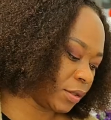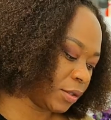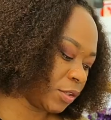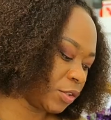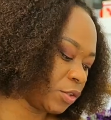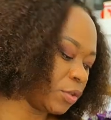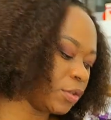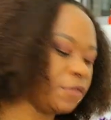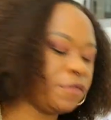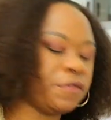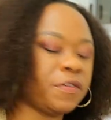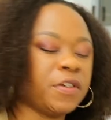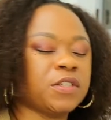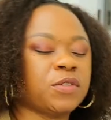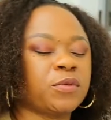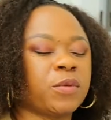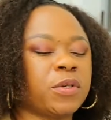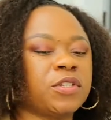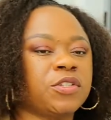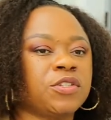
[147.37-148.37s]
So the
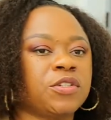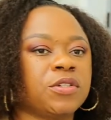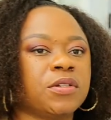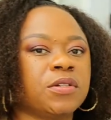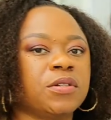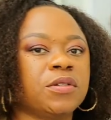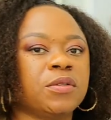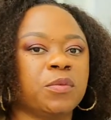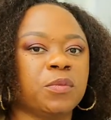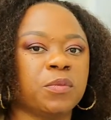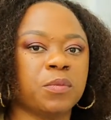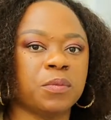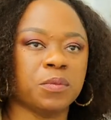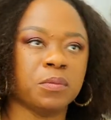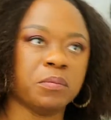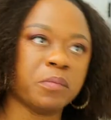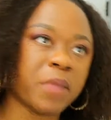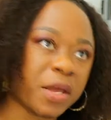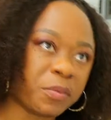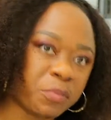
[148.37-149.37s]
first question
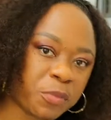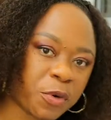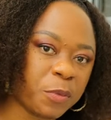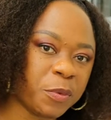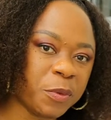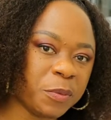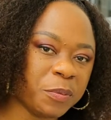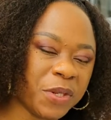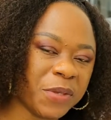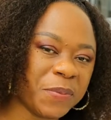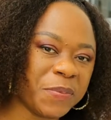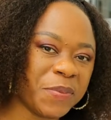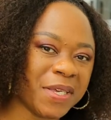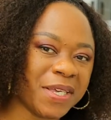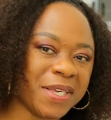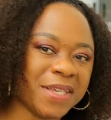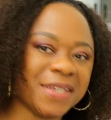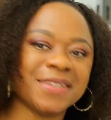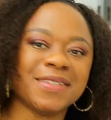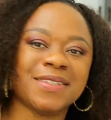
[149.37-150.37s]
might probably
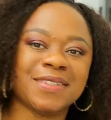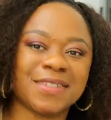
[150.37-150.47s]
be